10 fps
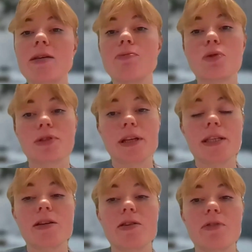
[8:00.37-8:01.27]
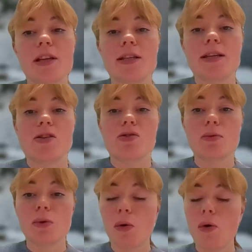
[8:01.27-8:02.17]
the importance of
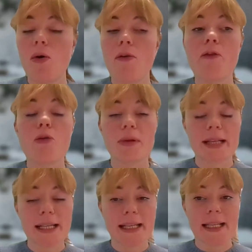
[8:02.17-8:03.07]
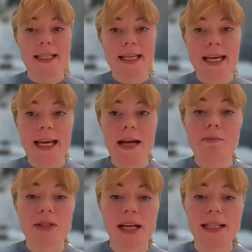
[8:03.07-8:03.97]
international law for protecting the sea
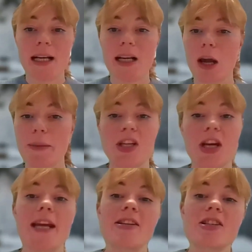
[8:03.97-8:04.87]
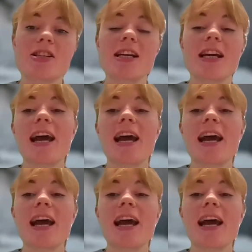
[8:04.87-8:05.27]
and protecting climate change.